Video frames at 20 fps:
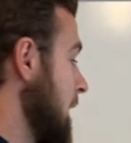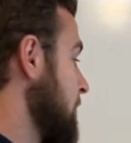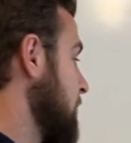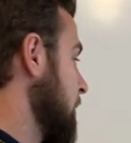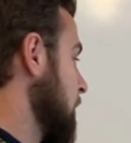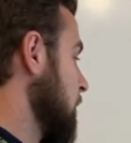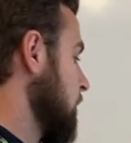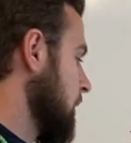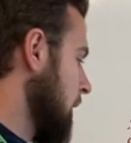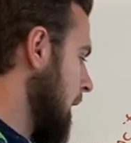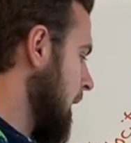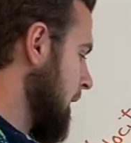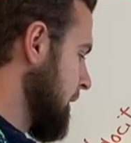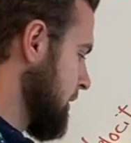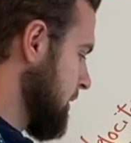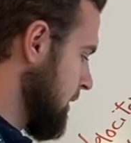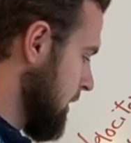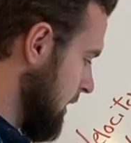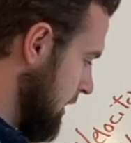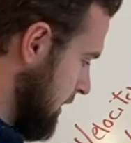
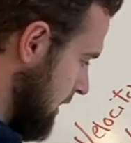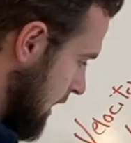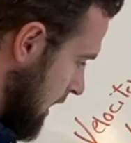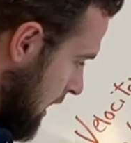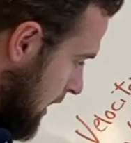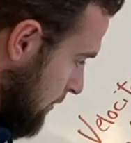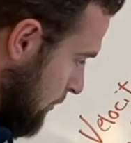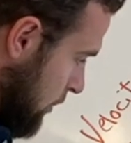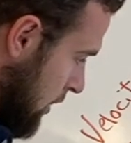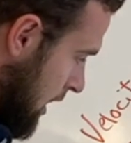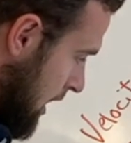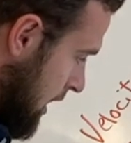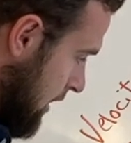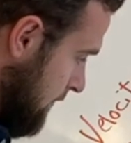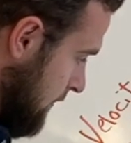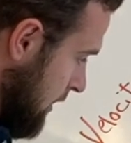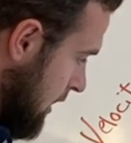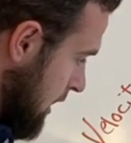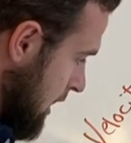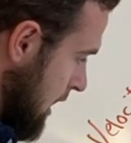velocity time graph,
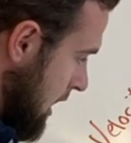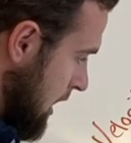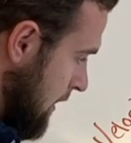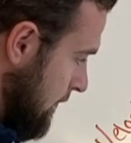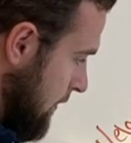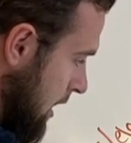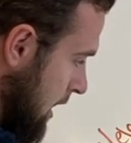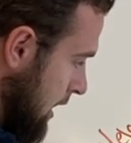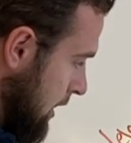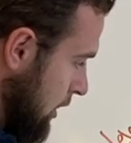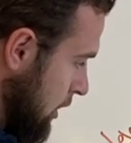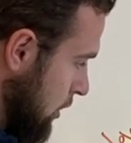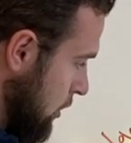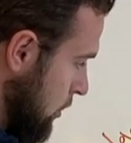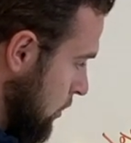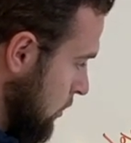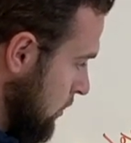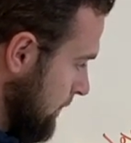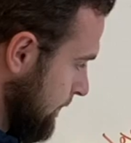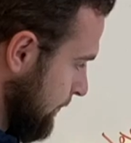if I
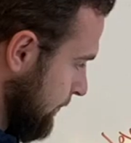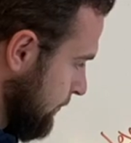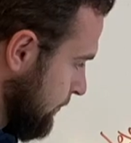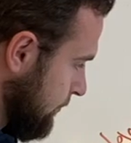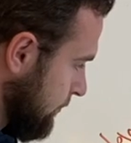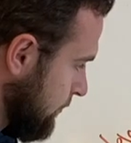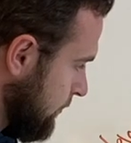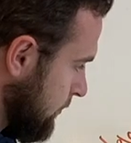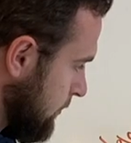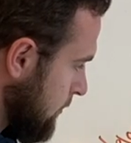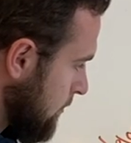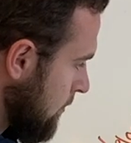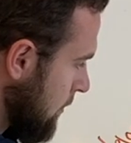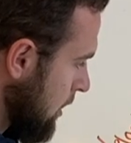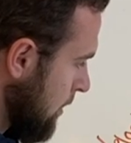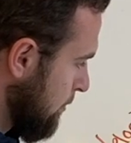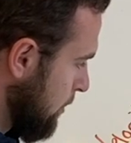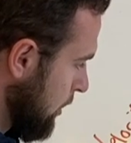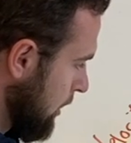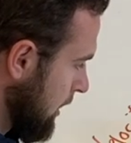go
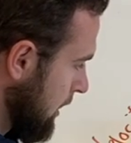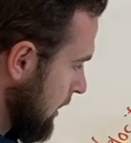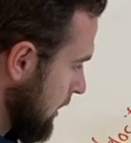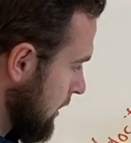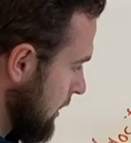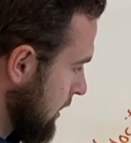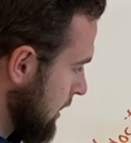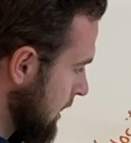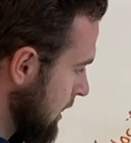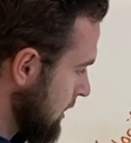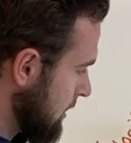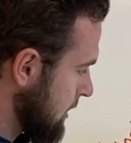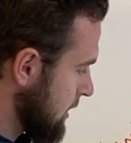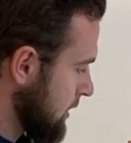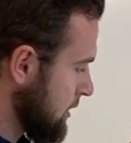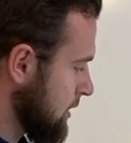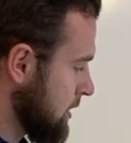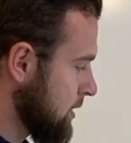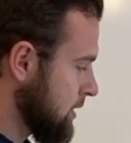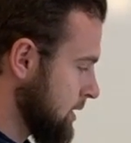putting these
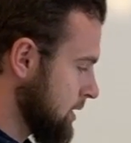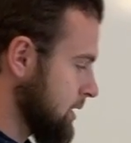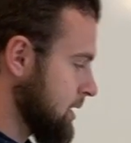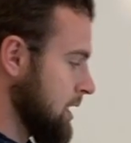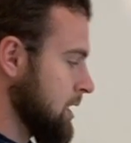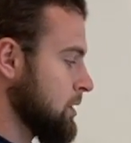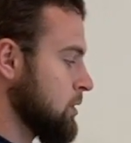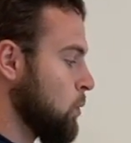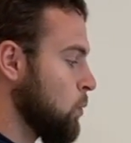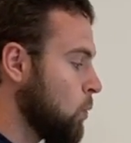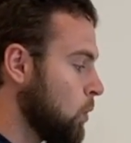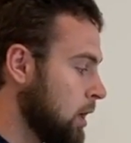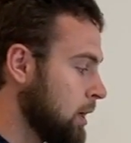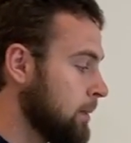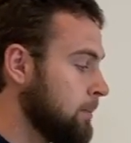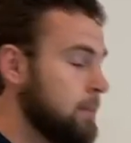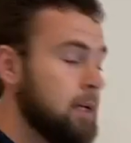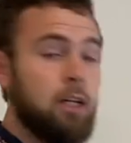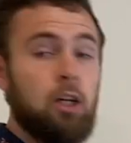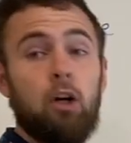distances as
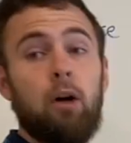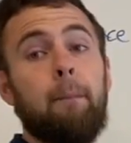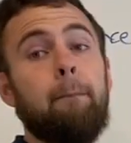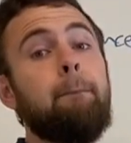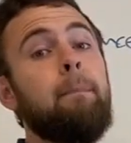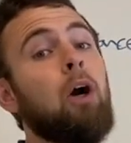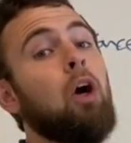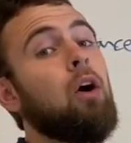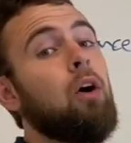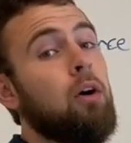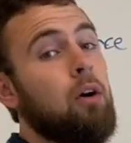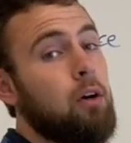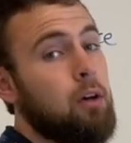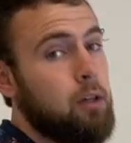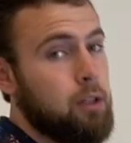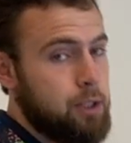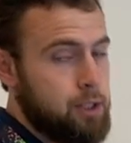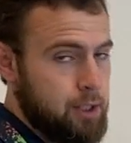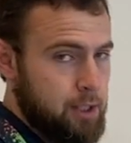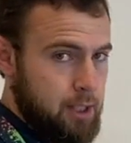1 meter per
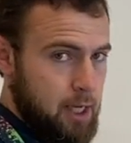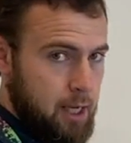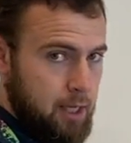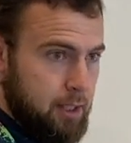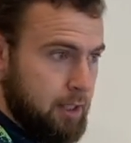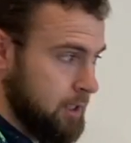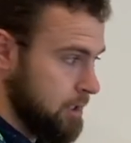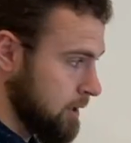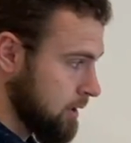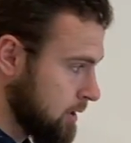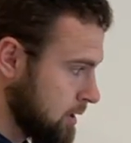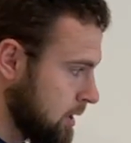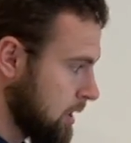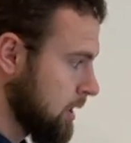second,